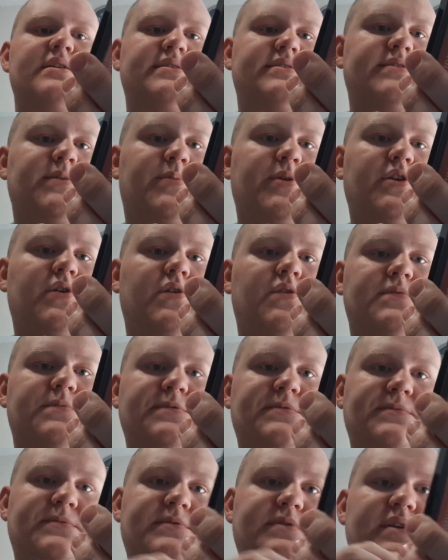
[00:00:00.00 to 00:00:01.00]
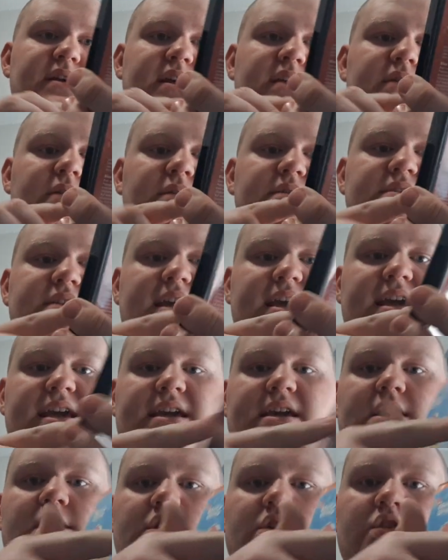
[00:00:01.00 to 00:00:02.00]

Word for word: So pretty cool. And there's a